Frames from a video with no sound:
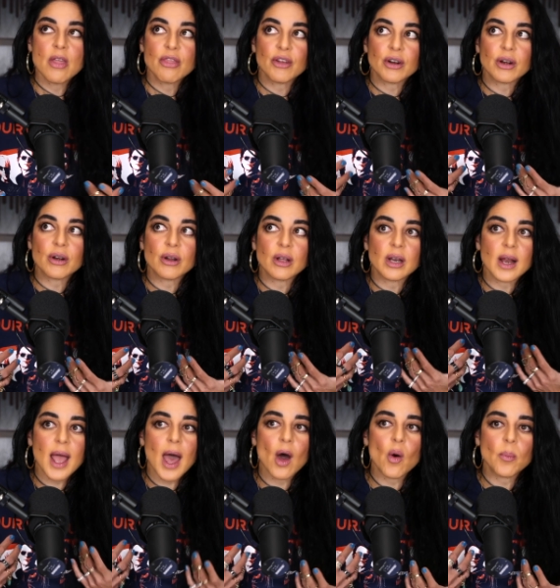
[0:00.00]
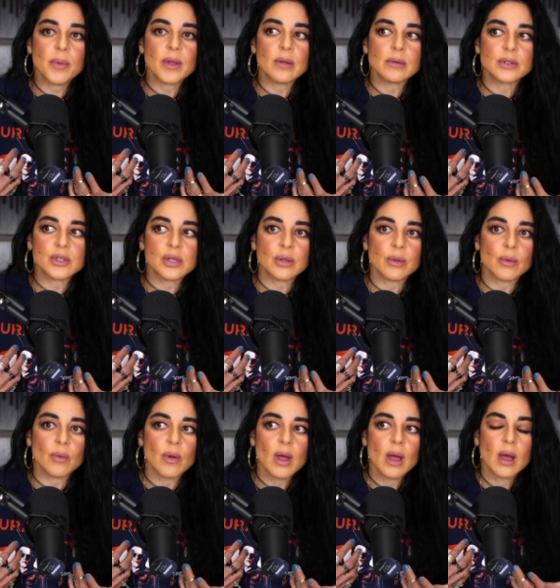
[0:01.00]
that are going to help you
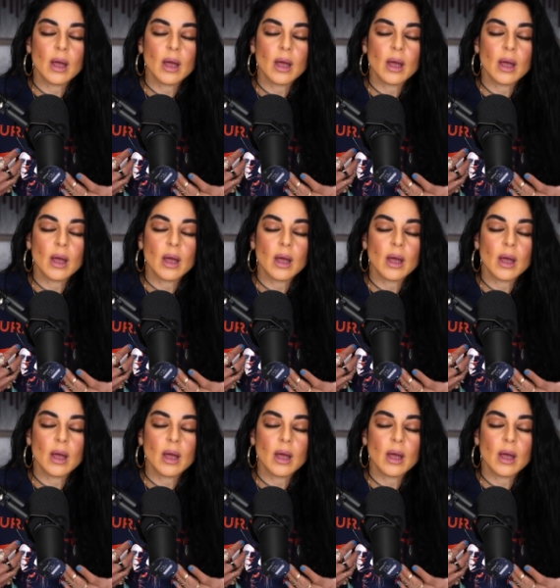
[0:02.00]
to